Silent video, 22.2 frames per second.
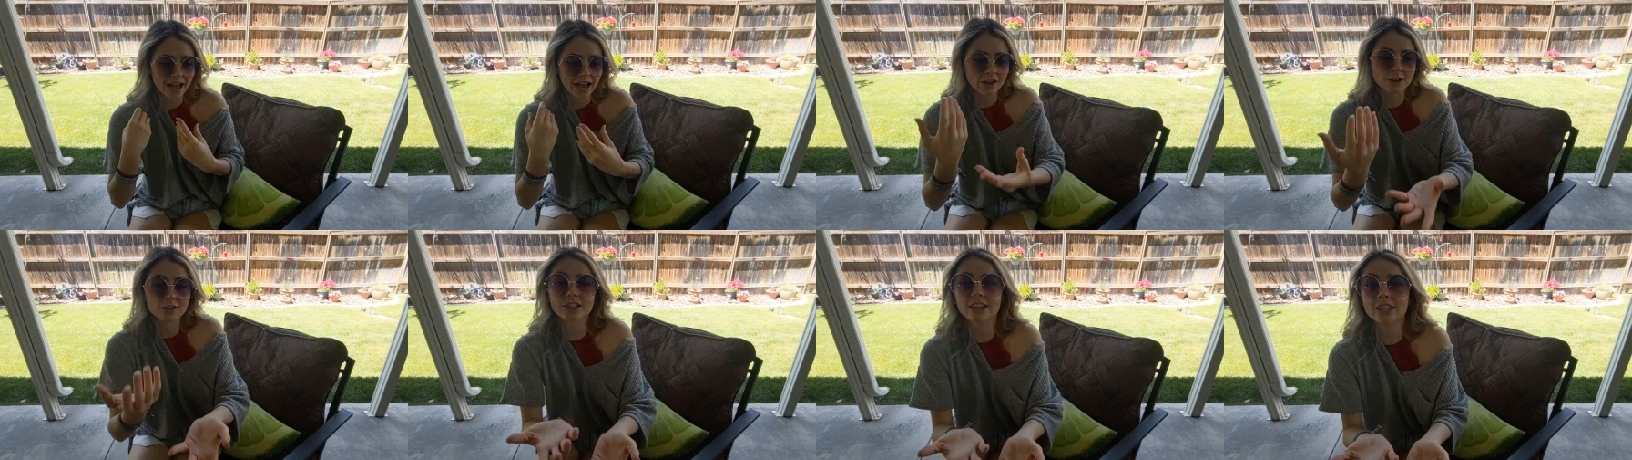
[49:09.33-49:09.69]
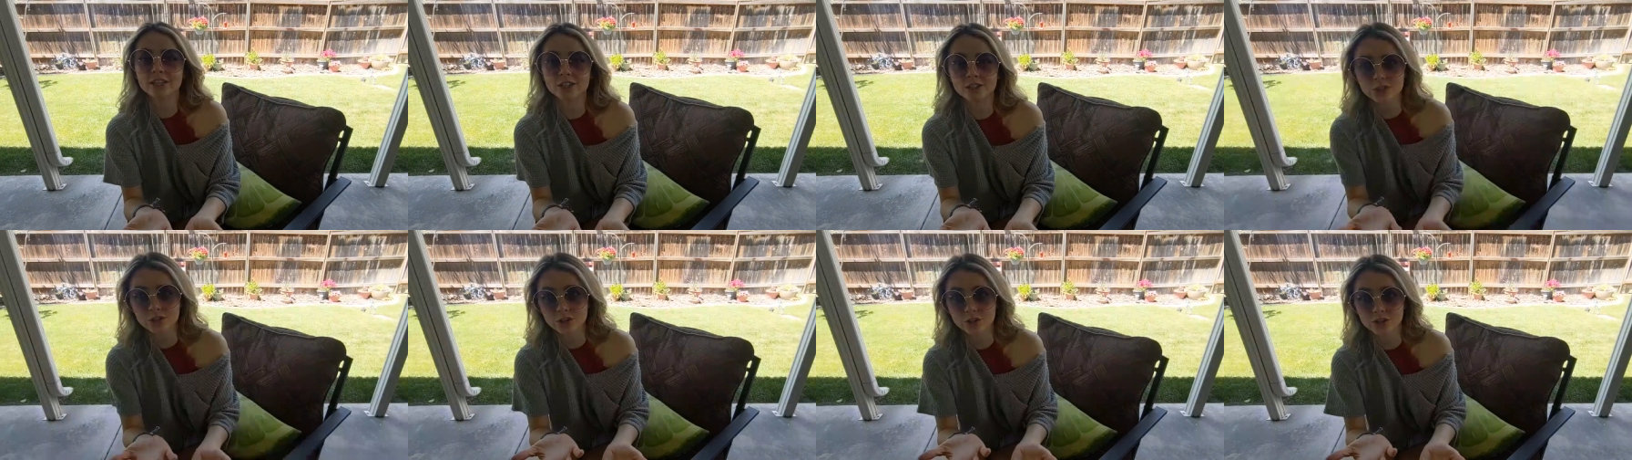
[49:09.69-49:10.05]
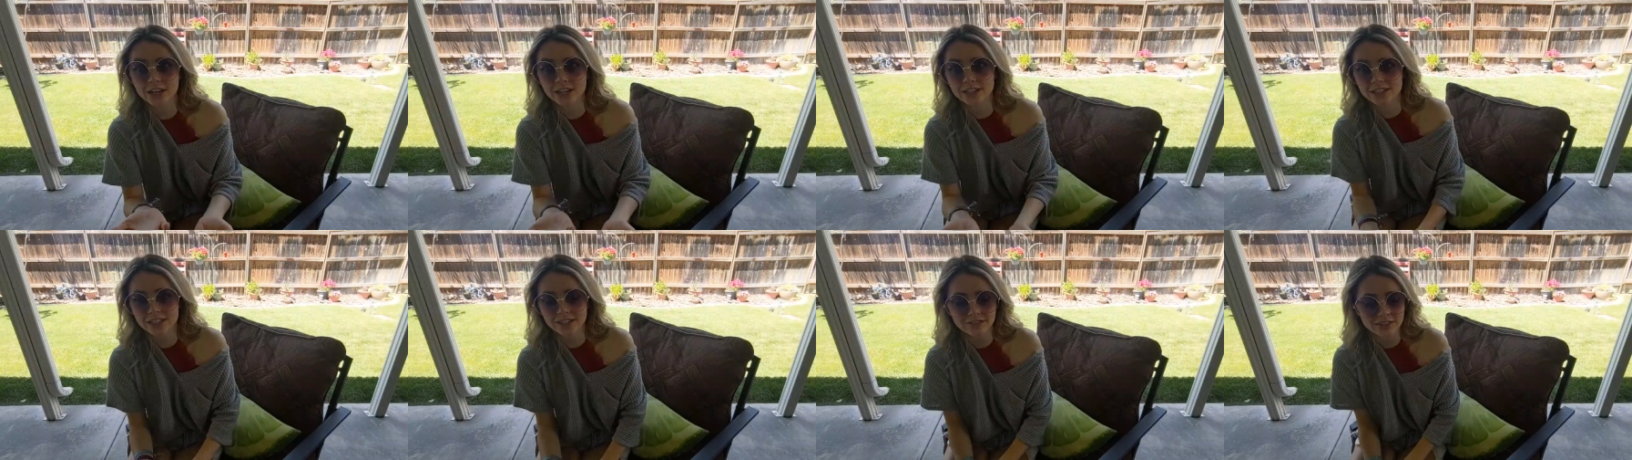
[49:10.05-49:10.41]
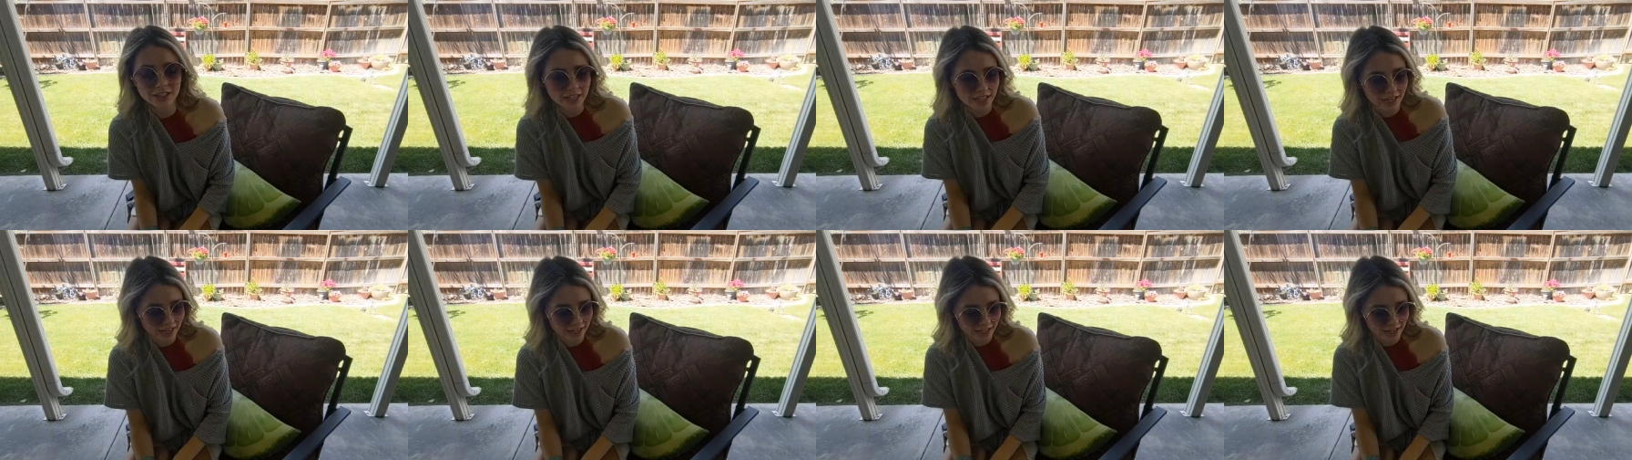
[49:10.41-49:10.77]
outlet your
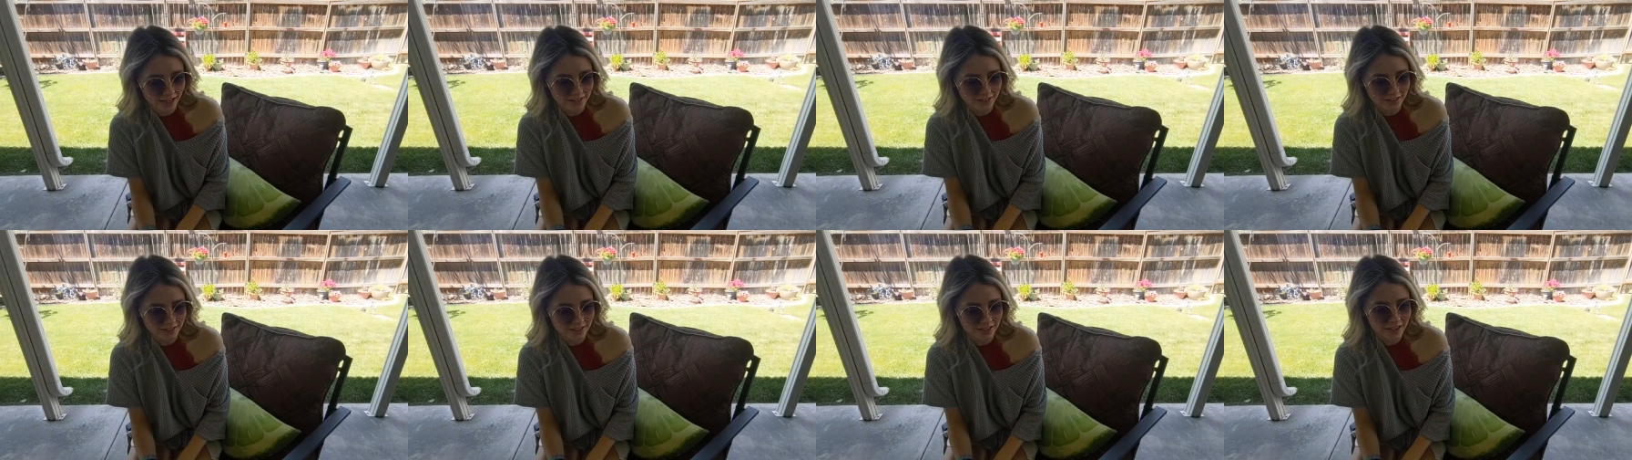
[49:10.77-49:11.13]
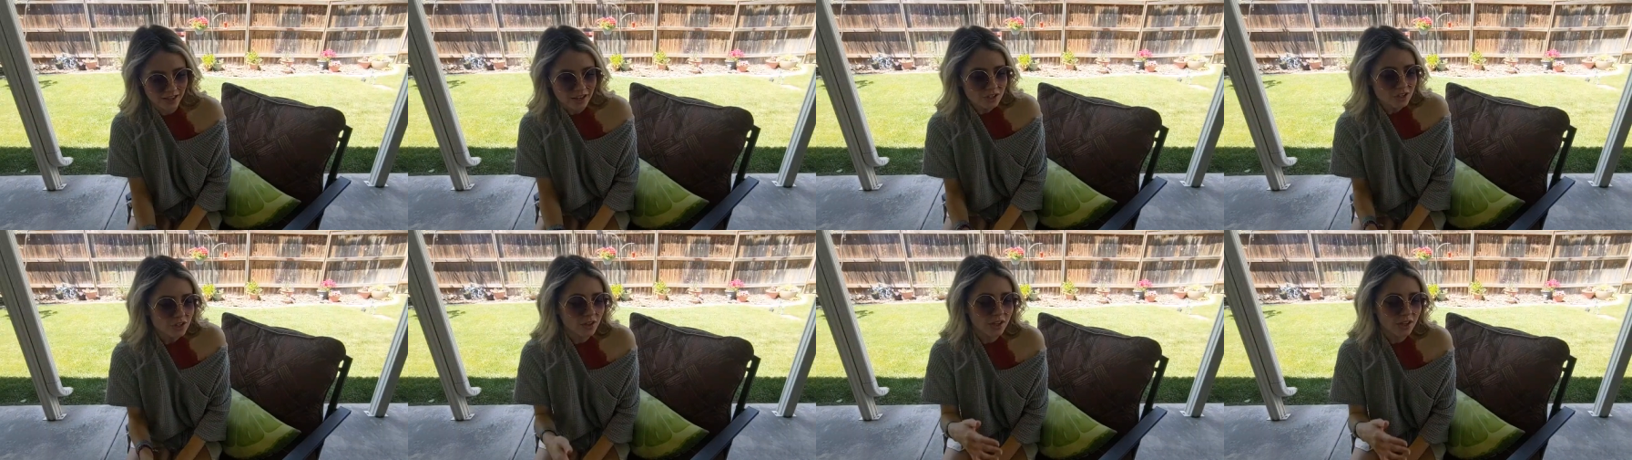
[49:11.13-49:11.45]
creativity, I guess.